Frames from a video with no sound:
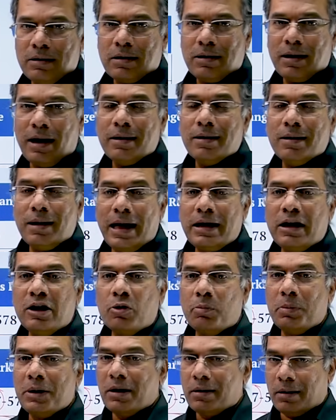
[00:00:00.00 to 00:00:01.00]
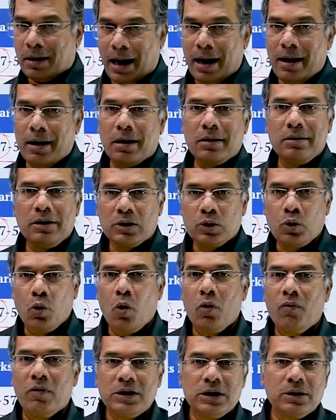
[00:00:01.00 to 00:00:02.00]
likely to be the rank, the
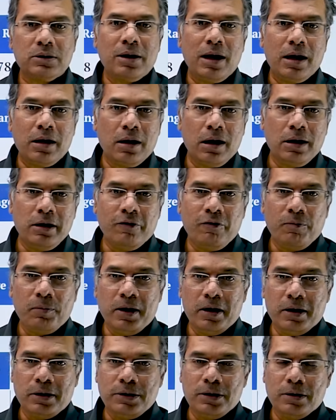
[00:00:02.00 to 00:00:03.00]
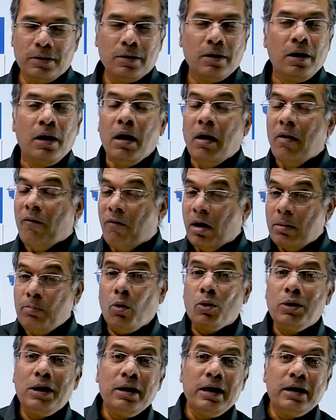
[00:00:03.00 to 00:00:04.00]
score versus rank kind of a prediction. One
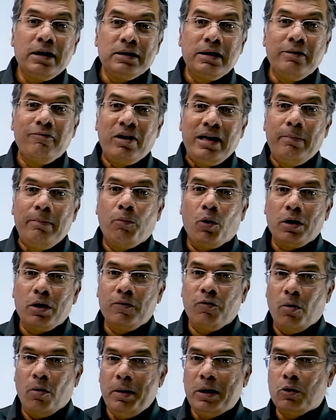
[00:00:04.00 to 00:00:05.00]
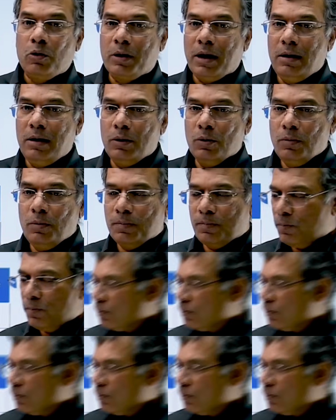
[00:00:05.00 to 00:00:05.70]
more thing it is very important for me to tell you.